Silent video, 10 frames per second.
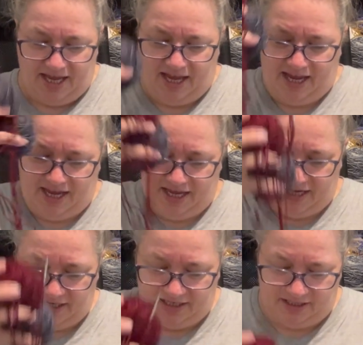
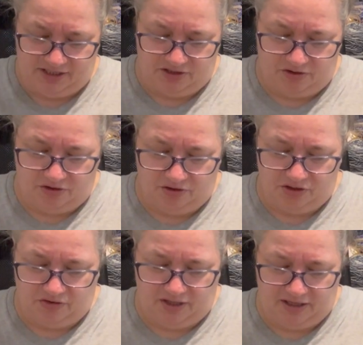And so
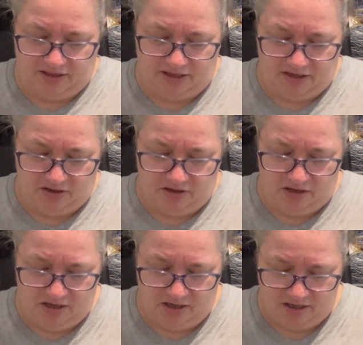those are in there.
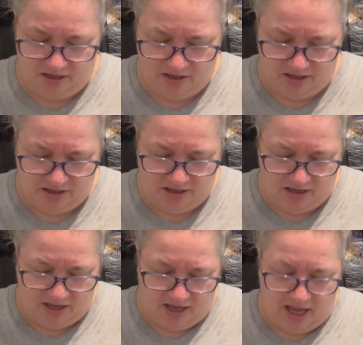
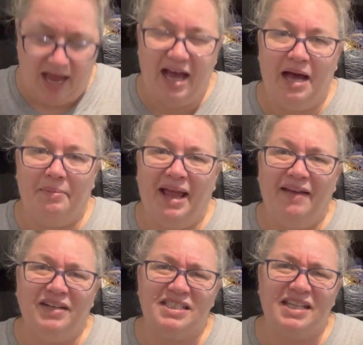I
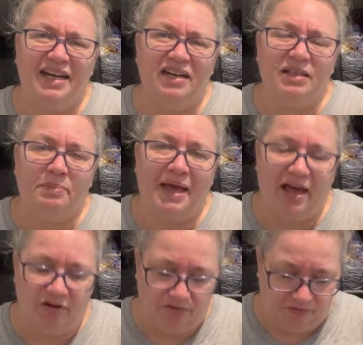haven't decided on the
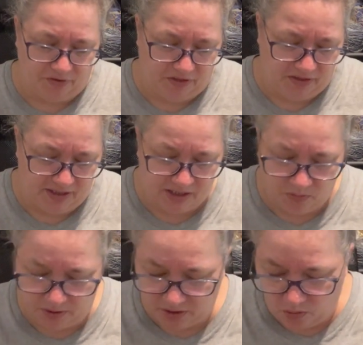pattern for this
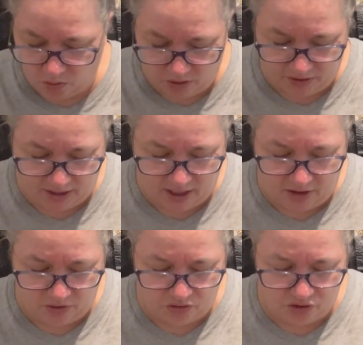one or the
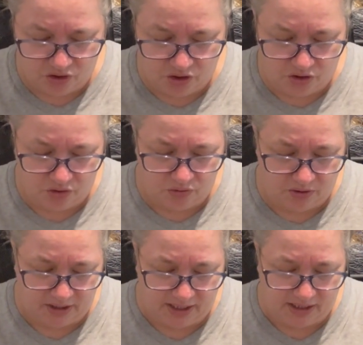other 2
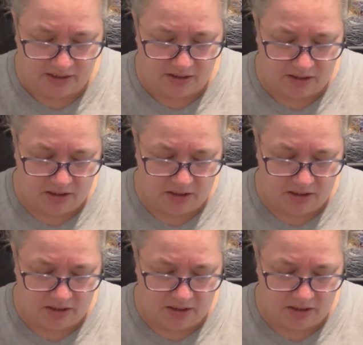yet.